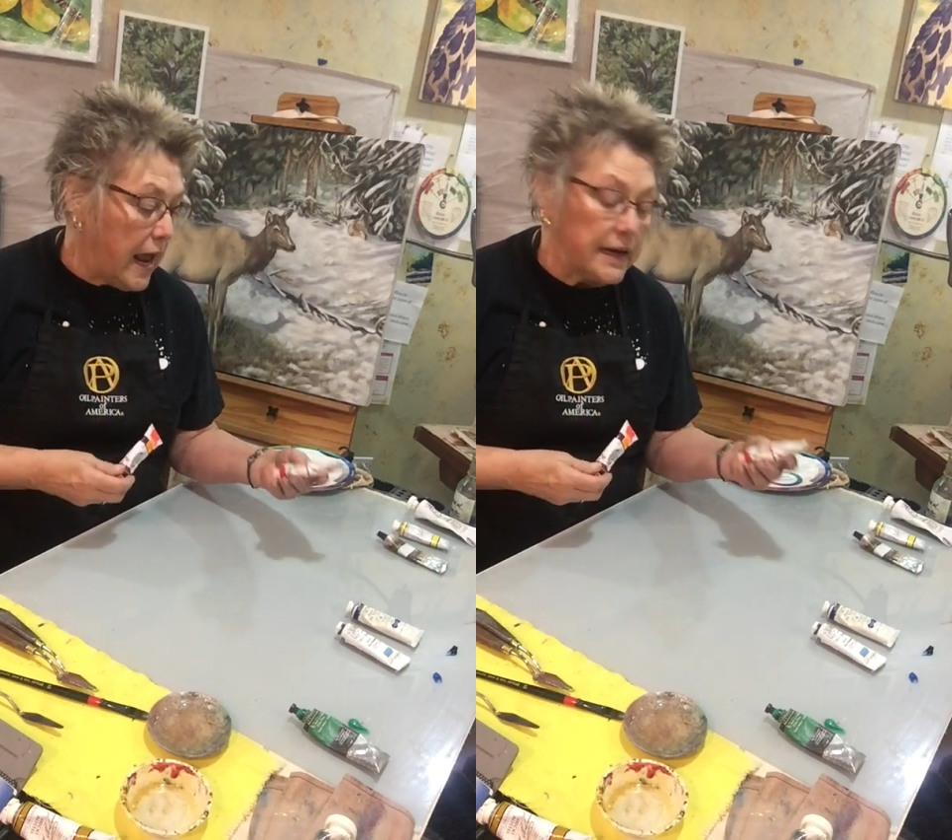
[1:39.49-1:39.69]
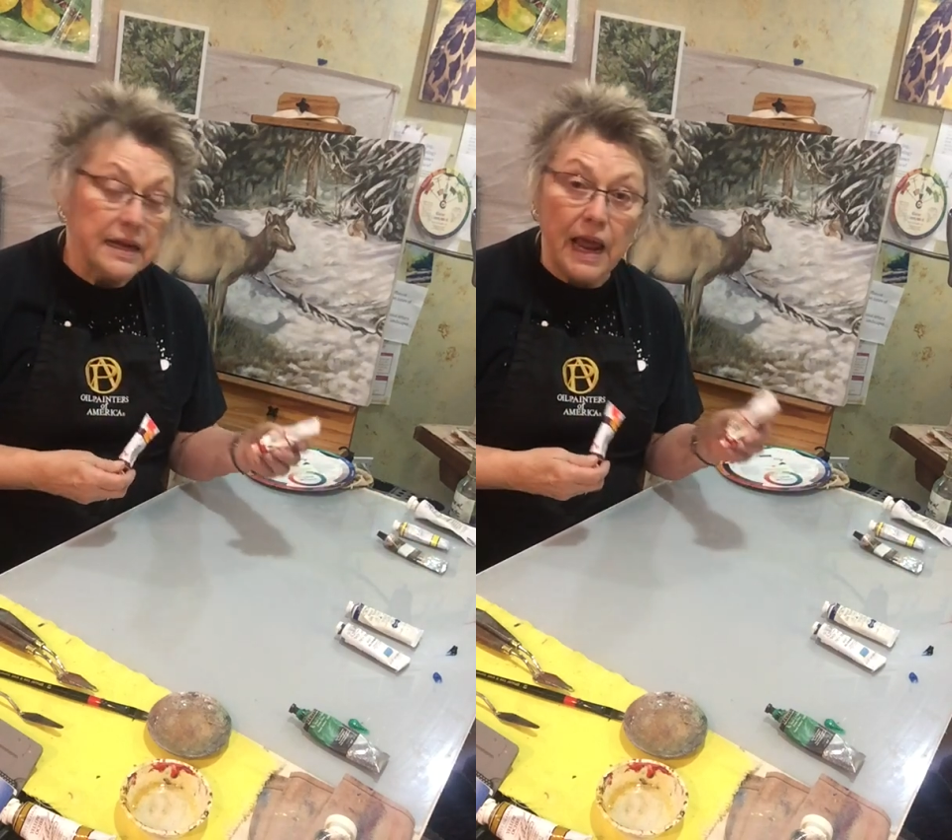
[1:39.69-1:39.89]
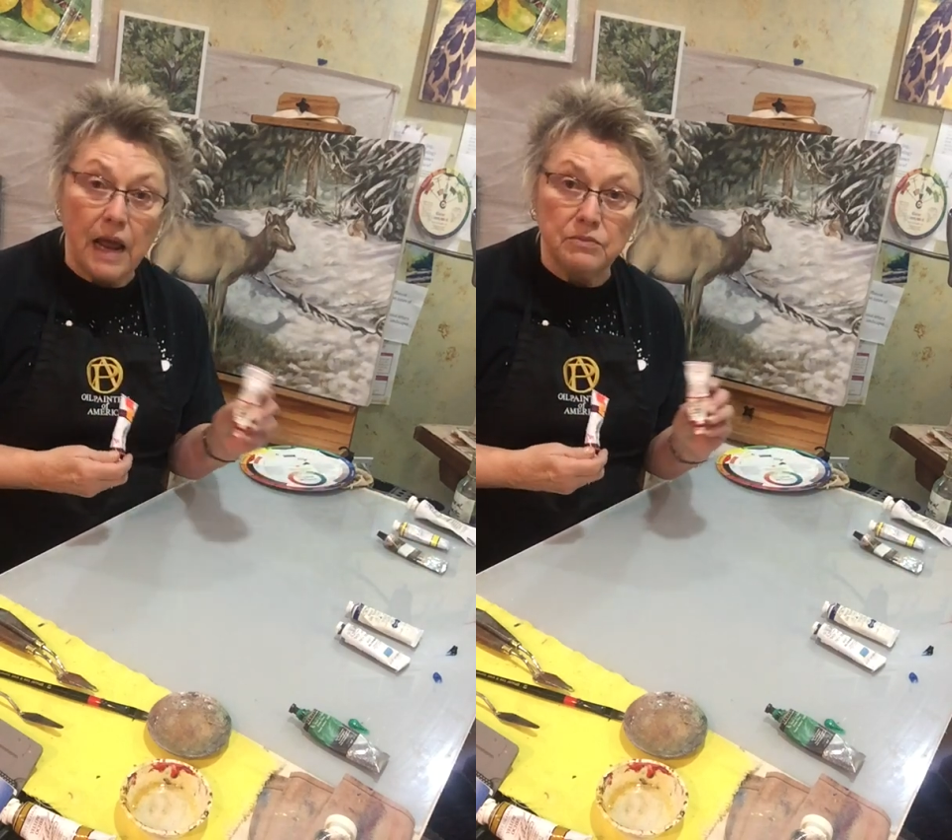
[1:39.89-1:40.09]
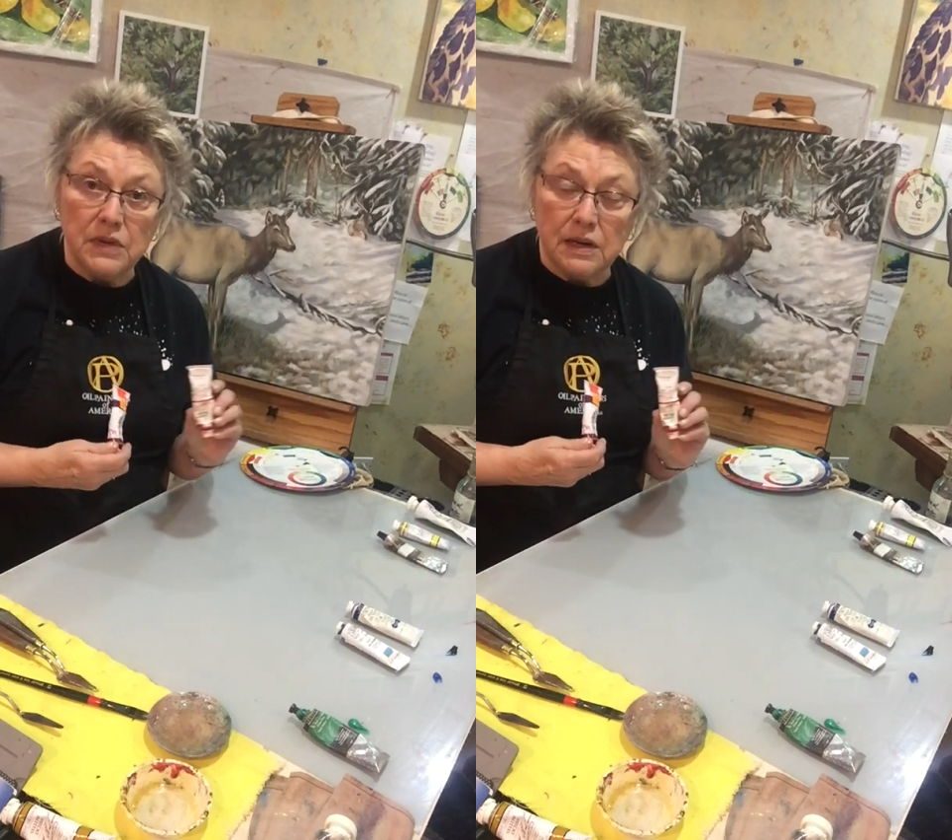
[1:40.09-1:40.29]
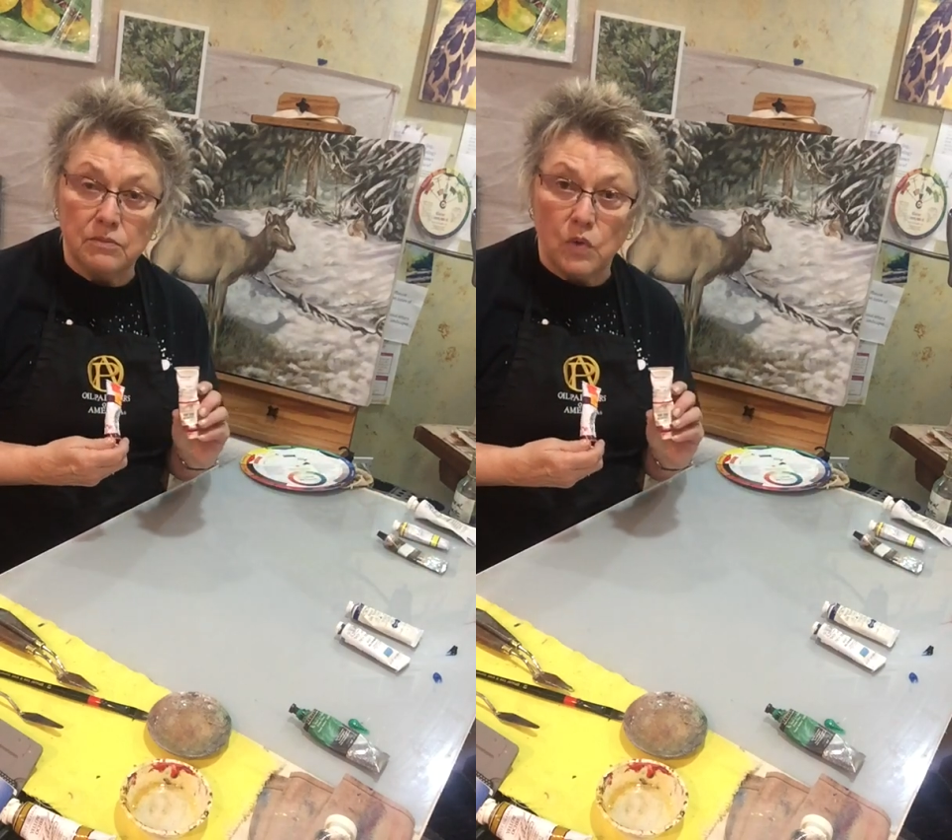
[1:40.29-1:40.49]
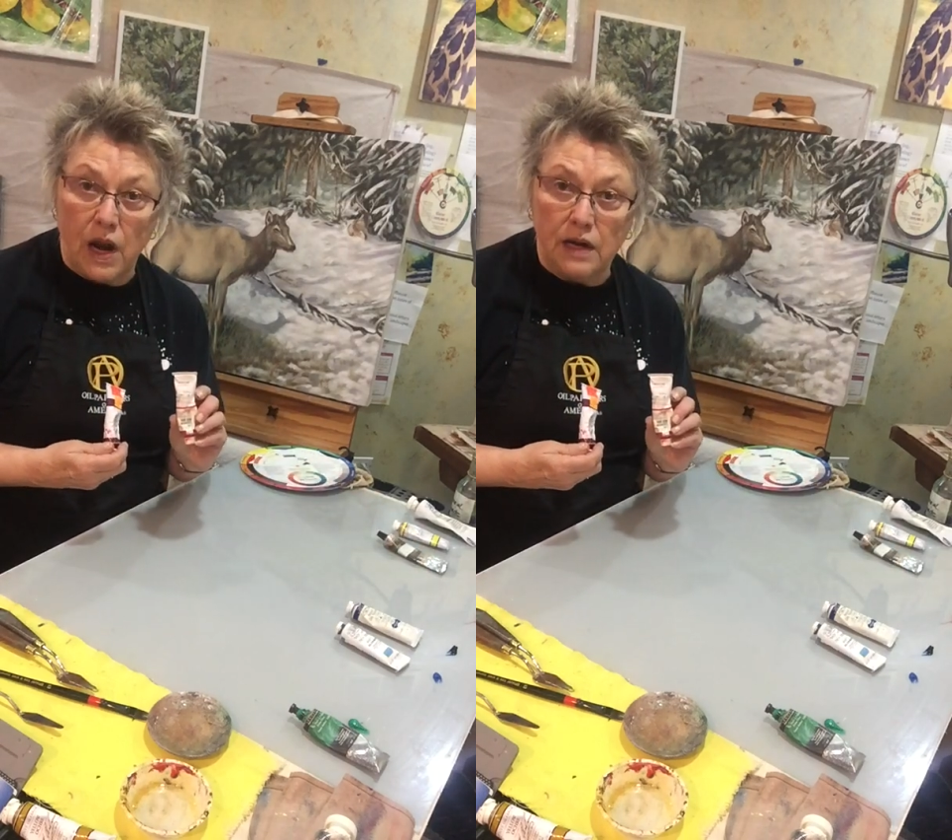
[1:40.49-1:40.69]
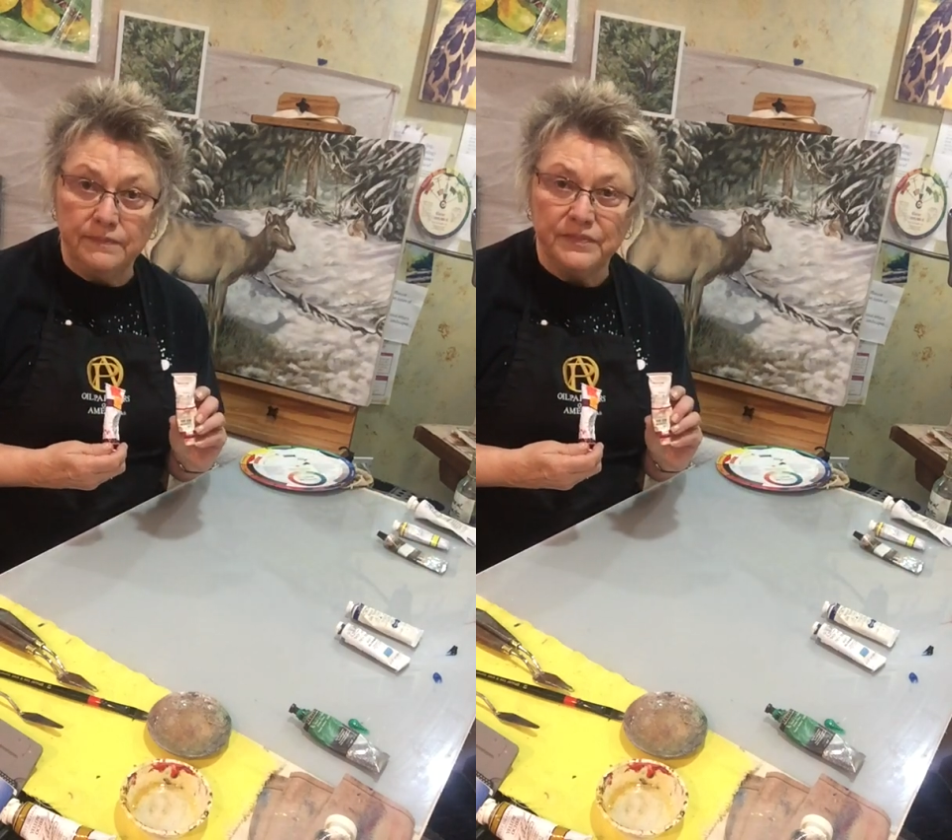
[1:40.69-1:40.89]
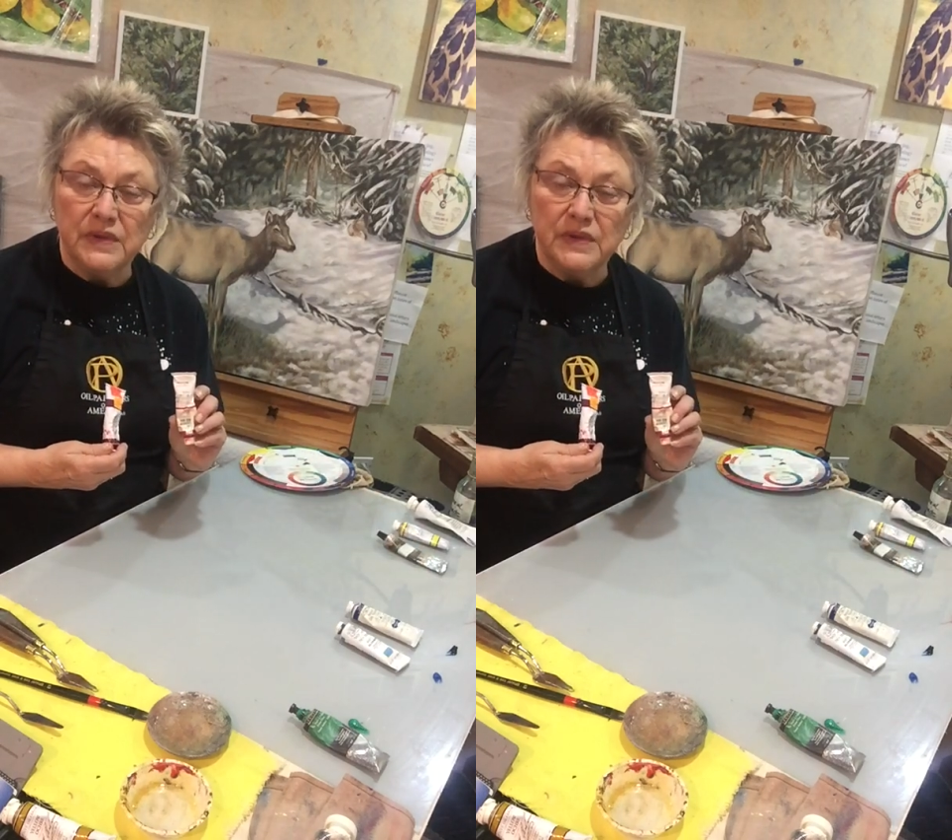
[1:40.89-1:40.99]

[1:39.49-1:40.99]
and cadmium red.